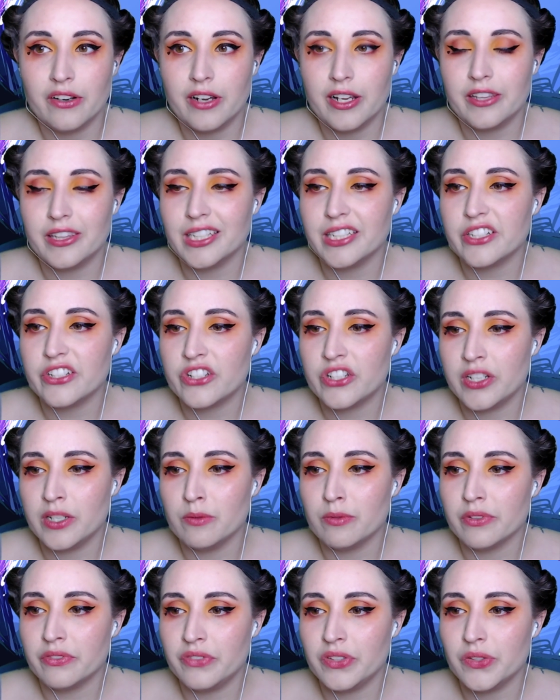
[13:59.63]
And then she
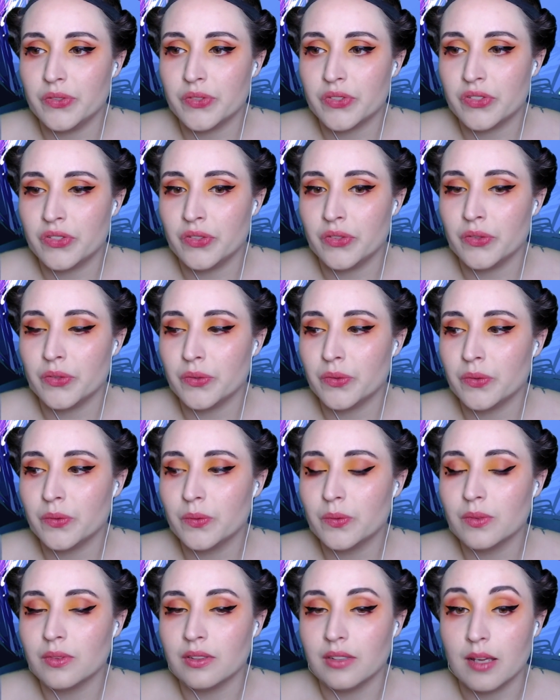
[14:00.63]
refused to
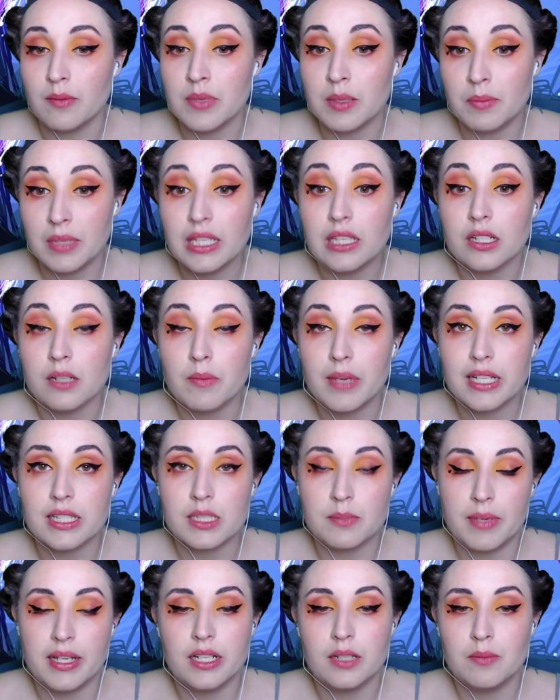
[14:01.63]
let me be an emancipated